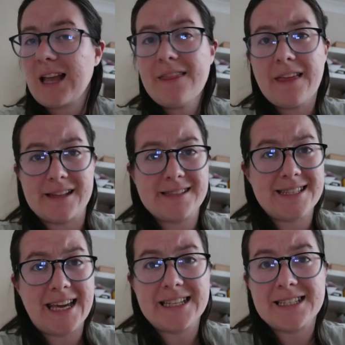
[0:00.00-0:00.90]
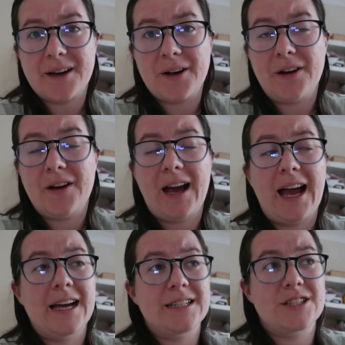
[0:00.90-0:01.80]
and then sedated her,
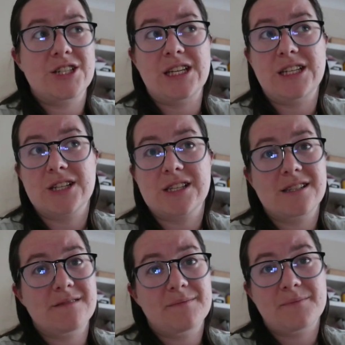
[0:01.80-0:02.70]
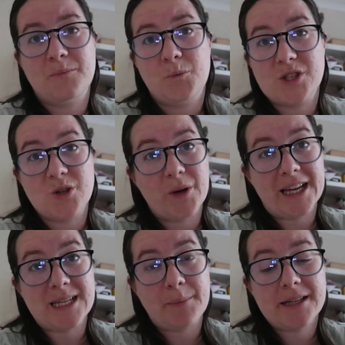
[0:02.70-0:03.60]
and she just was not
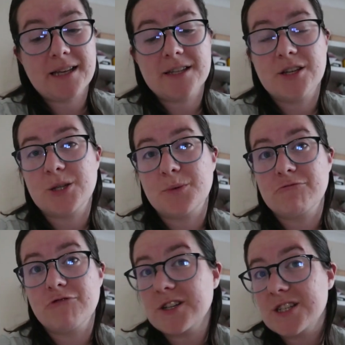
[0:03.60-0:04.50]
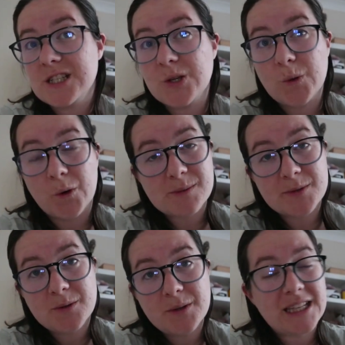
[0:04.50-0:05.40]
getting better. So she was rushed to
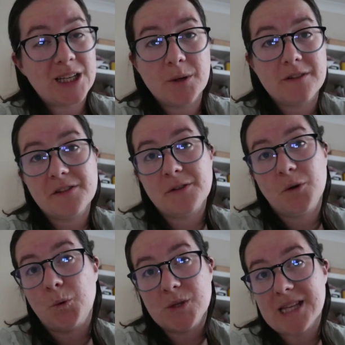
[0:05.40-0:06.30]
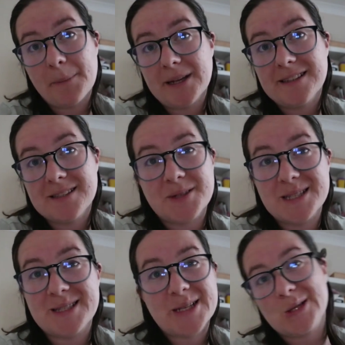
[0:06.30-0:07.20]
hospital in the equivalent of a horse ambulance, which
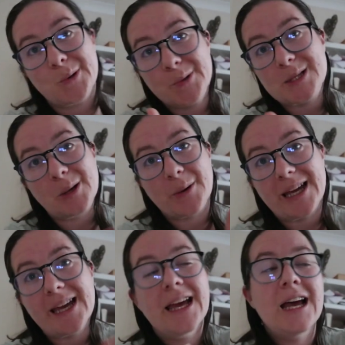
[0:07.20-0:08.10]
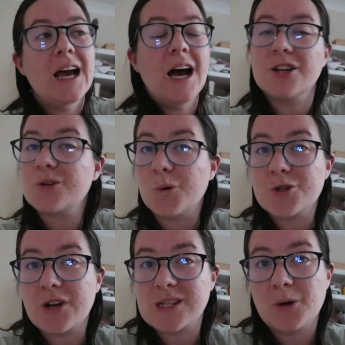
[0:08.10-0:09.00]
is just a horse lorry, a horse
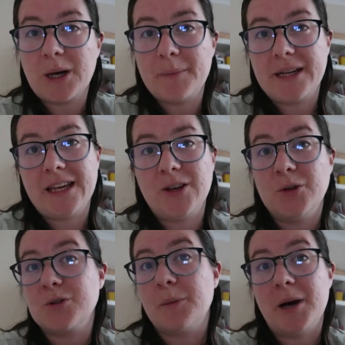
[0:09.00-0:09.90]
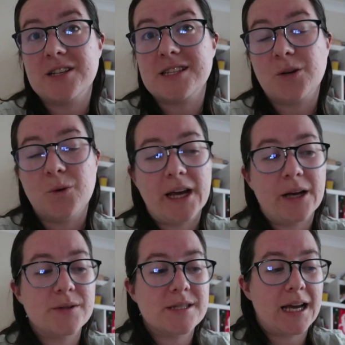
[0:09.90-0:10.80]
transport company who do emergency call
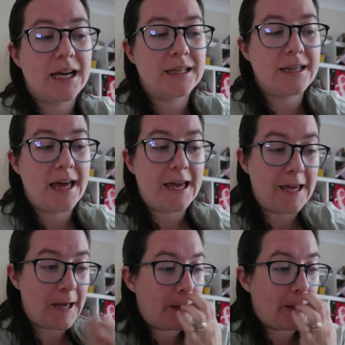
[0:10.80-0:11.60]
outs, and they